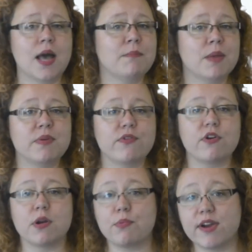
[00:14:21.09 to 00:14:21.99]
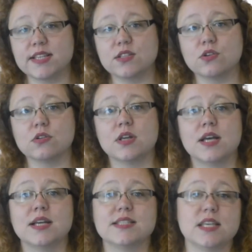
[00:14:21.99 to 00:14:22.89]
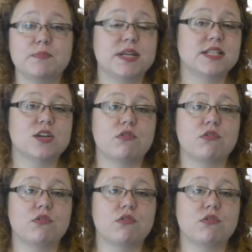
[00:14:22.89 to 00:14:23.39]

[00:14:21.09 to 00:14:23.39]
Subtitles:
maybe for an appraisal, CPD